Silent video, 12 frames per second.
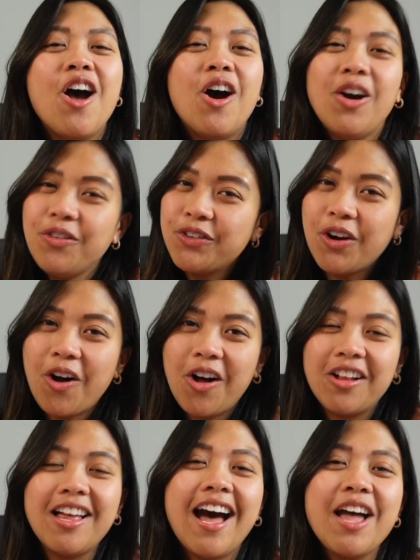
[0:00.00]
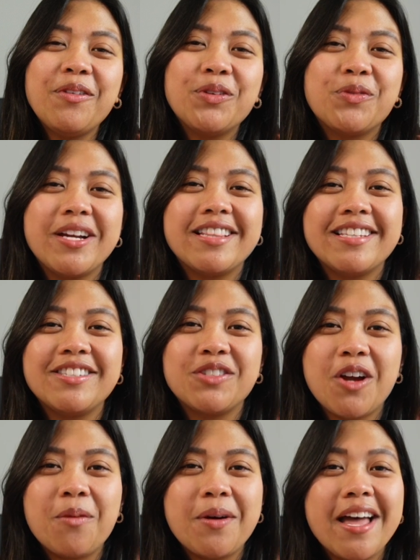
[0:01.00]
Overall, I would rate this
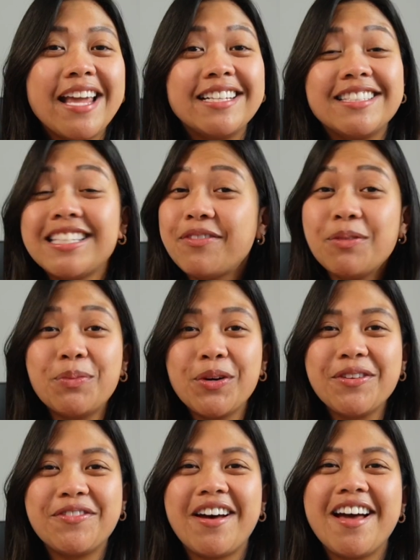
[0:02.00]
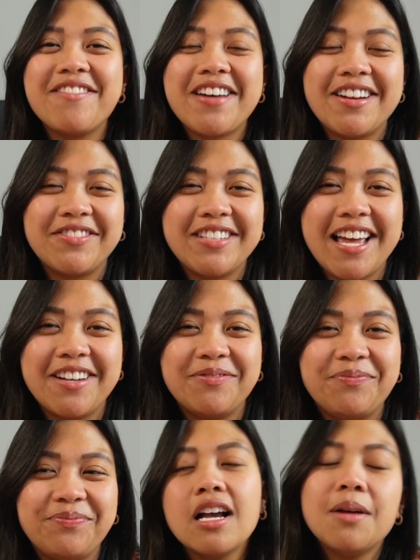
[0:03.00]
drama a 7.5 out of 10.
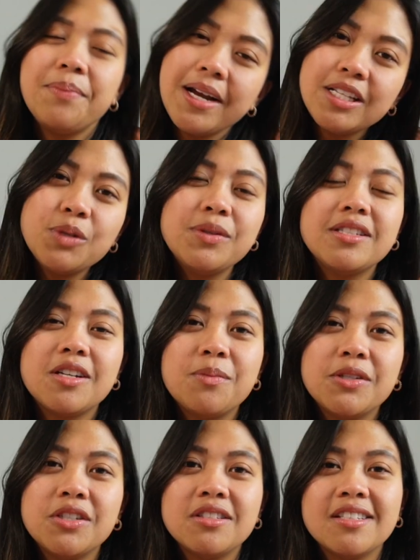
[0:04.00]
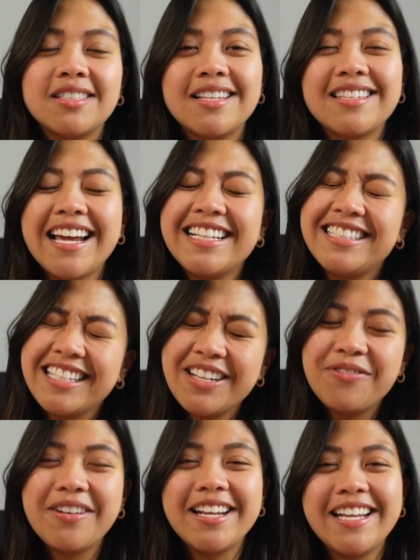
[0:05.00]
Compared to its commercial success, I did
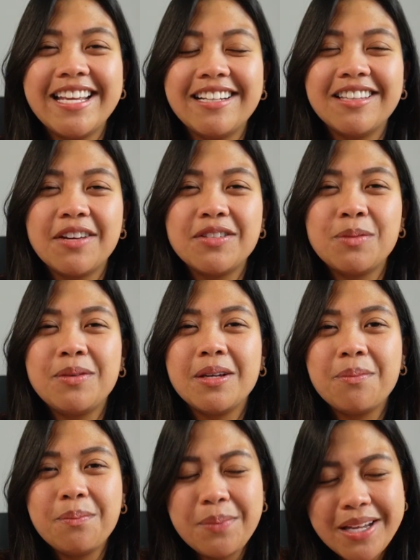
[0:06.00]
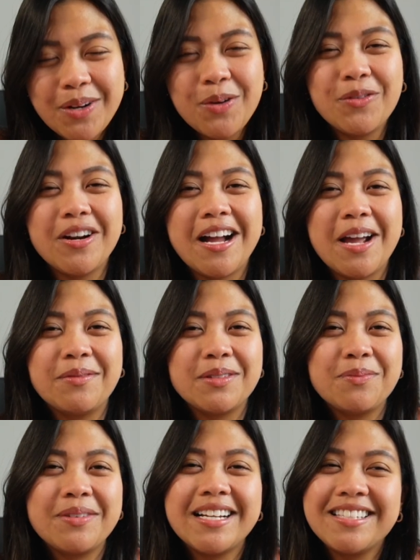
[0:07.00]
find Hidden Love to be a bit overhyped,
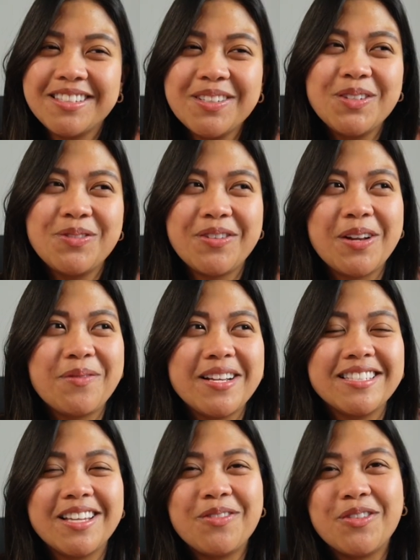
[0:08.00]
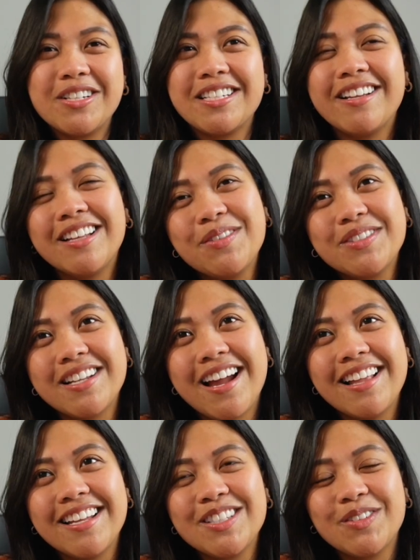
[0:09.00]
but I still do find myself watching clips and
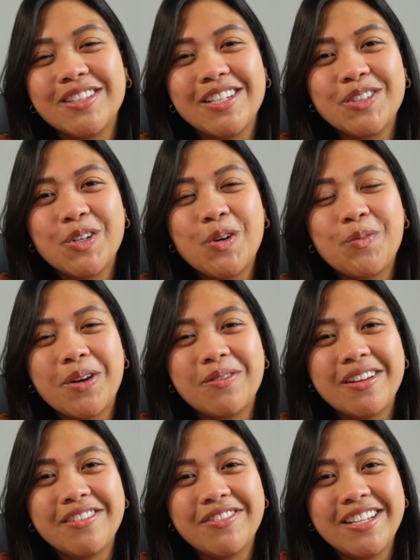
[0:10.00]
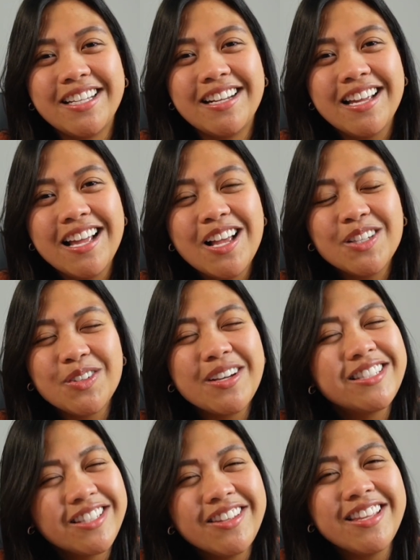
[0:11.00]
highlights when they show up on my feed, so I still